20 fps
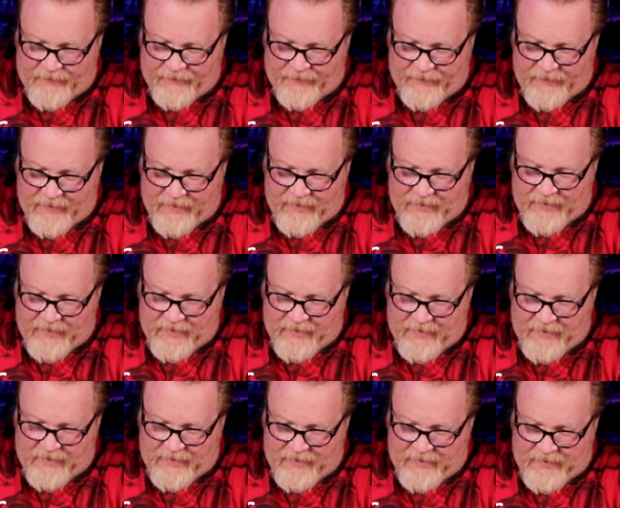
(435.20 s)

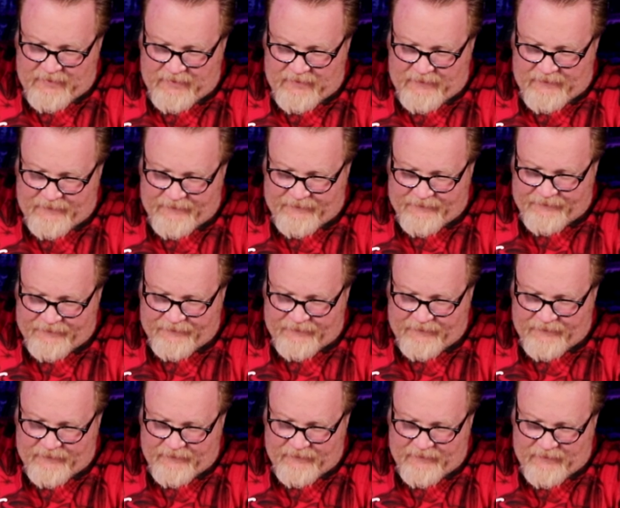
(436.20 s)

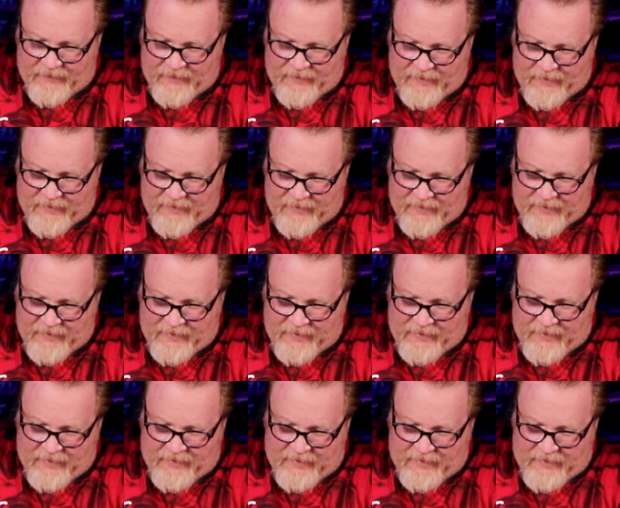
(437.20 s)

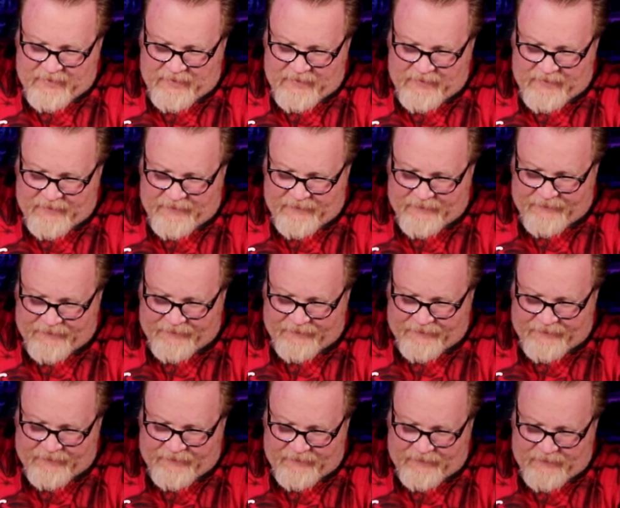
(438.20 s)

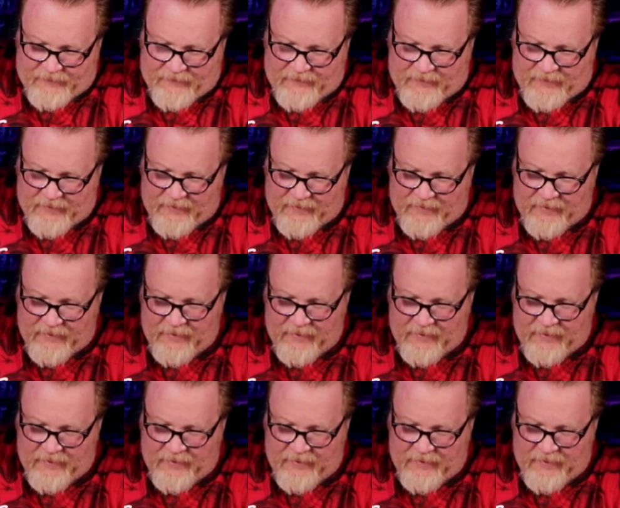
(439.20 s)
(no one is talking)